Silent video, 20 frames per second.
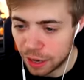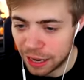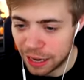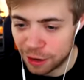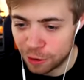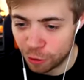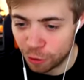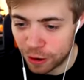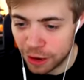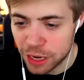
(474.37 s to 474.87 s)

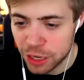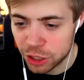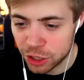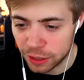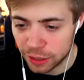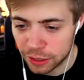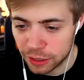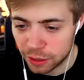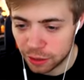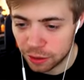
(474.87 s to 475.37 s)
Elite
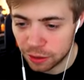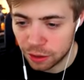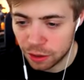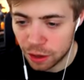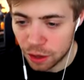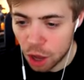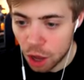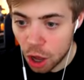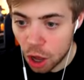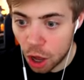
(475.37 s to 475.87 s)
Rangers.
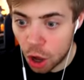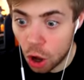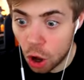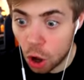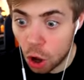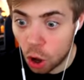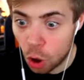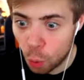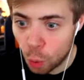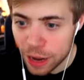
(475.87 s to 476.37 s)

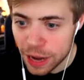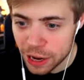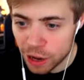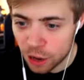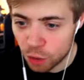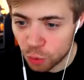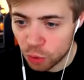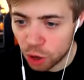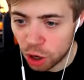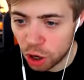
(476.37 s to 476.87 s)
Oh, wait.
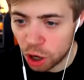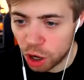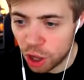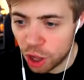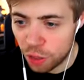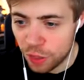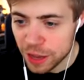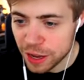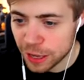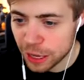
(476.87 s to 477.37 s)

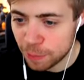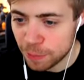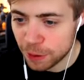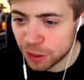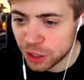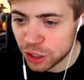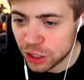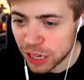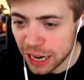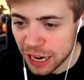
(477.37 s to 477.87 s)
Are they going to be
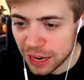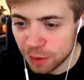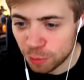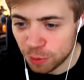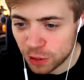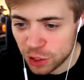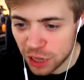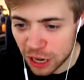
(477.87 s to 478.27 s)
on jet with